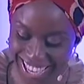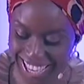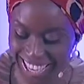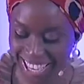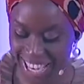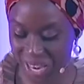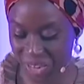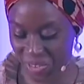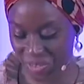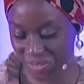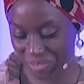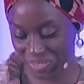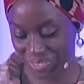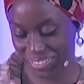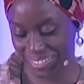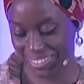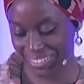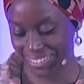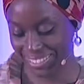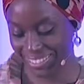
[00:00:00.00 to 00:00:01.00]
Now,
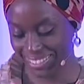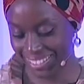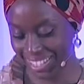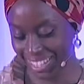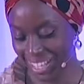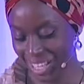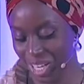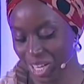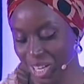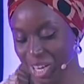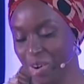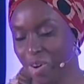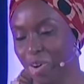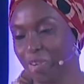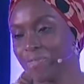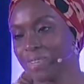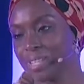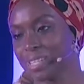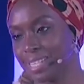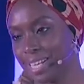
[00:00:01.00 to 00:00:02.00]
now,
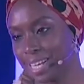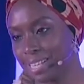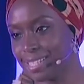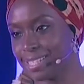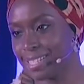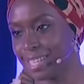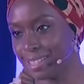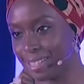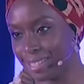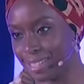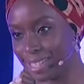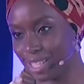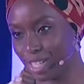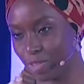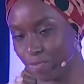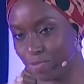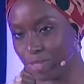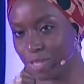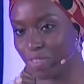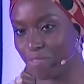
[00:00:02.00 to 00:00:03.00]
obviously, I said this in a
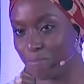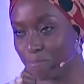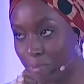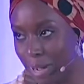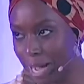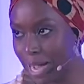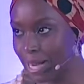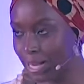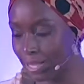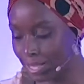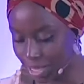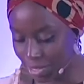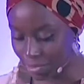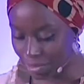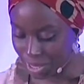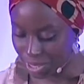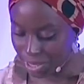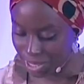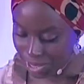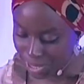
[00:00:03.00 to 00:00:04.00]
fit of mild
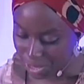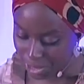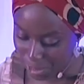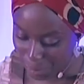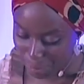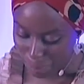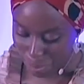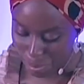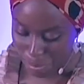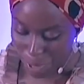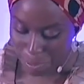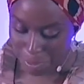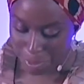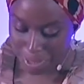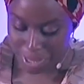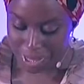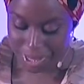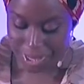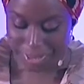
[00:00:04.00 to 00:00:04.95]
irritation, but